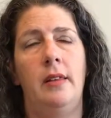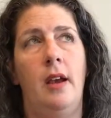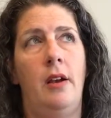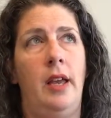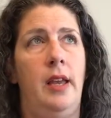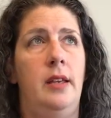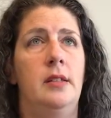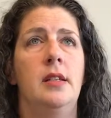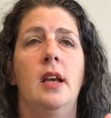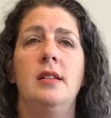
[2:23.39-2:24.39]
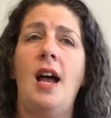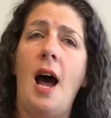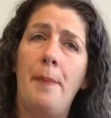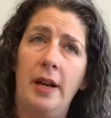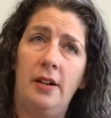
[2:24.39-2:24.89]
There is
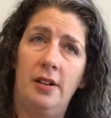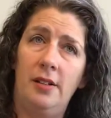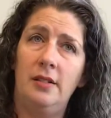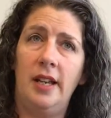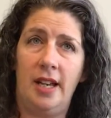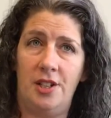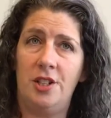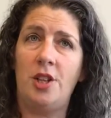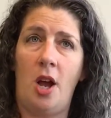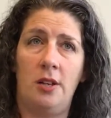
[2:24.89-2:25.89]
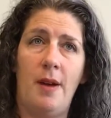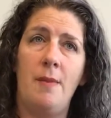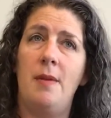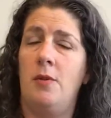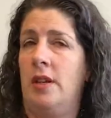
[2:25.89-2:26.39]
topical, like I just talked about.
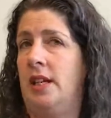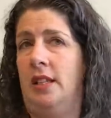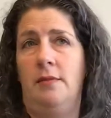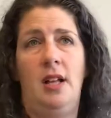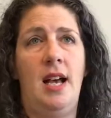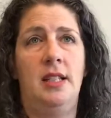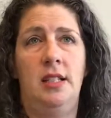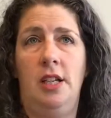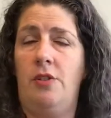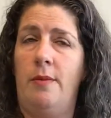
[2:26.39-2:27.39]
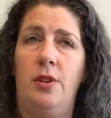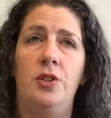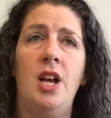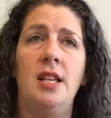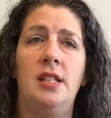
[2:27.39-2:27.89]
Maybe you want to take some classes in criminal
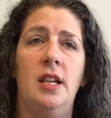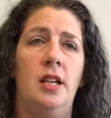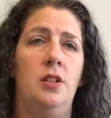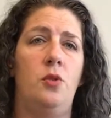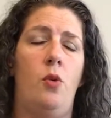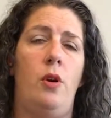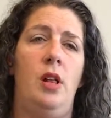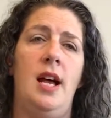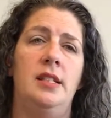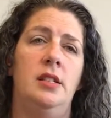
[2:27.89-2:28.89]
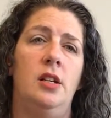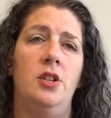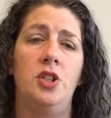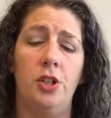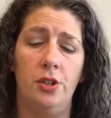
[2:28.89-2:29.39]
justice or classes
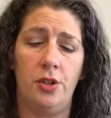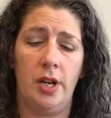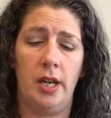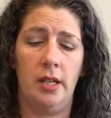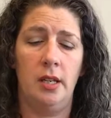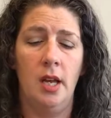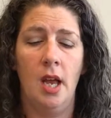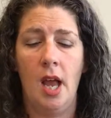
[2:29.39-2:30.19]
on children,